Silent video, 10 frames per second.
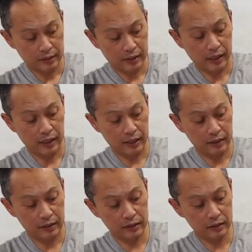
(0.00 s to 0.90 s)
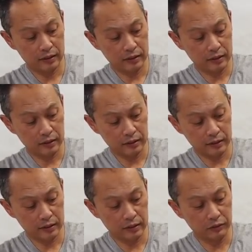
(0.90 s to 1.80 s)
And
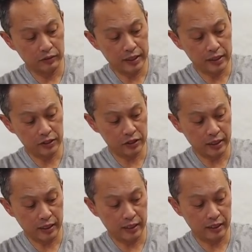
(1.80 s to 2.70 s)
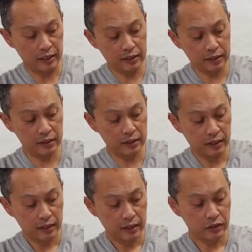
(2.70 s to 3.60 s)
the reason is,
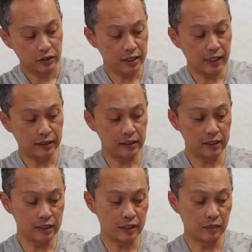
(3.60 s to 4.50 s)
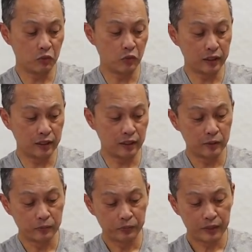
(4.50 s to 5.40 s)
so it's got this system where the,
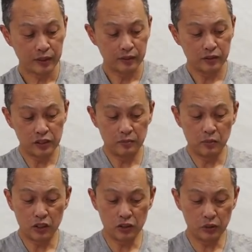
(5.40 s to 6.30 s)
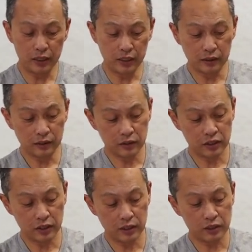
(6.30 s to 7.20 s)
there's a module here, there's
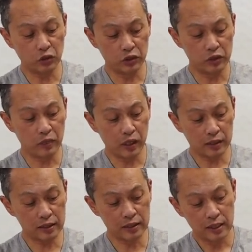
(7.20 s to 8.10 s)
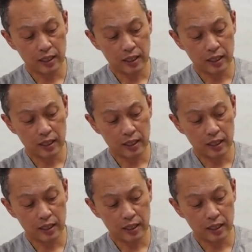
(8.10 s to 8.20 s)
a storage box,